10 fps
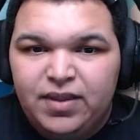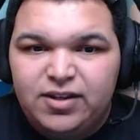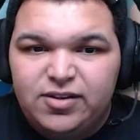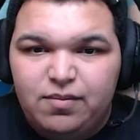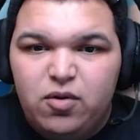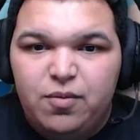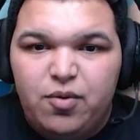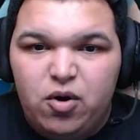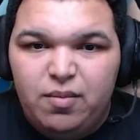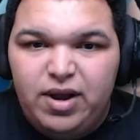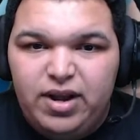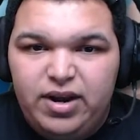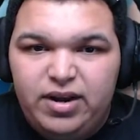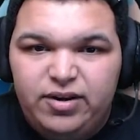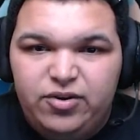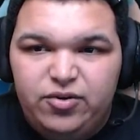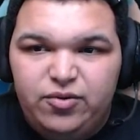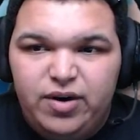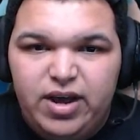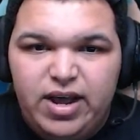some more Pokemon
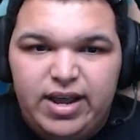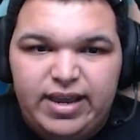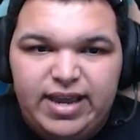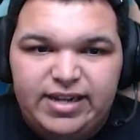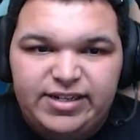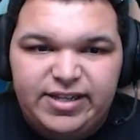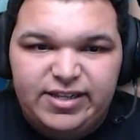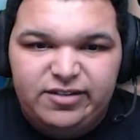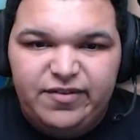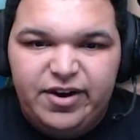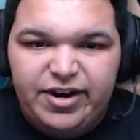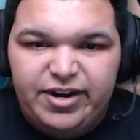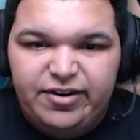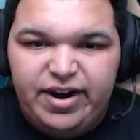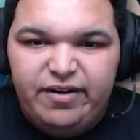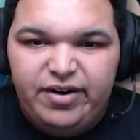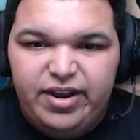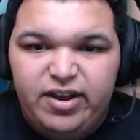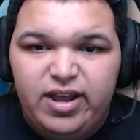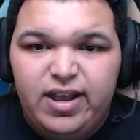to catch in this very here
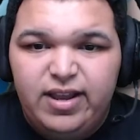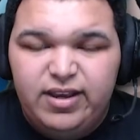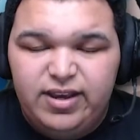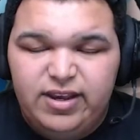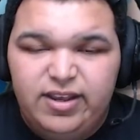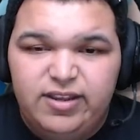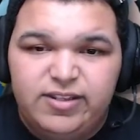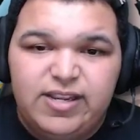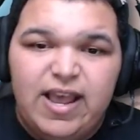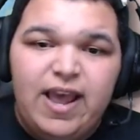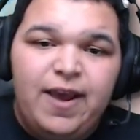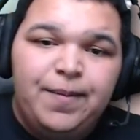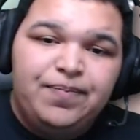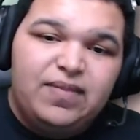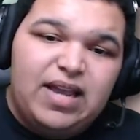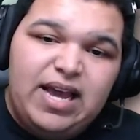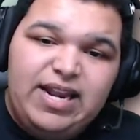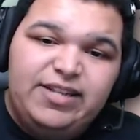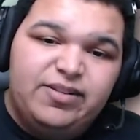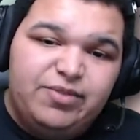area, because I
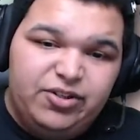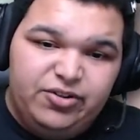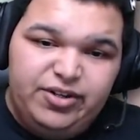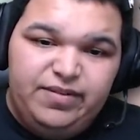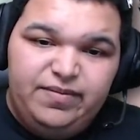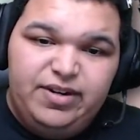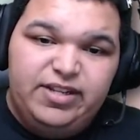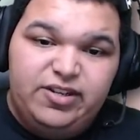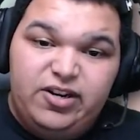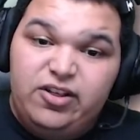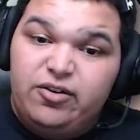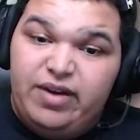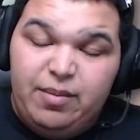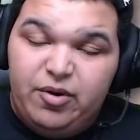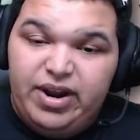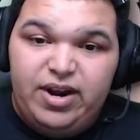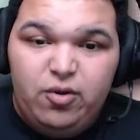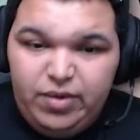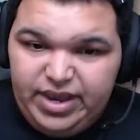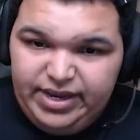need some children. That's another Cramorant.
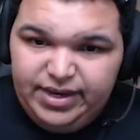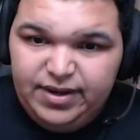Okay.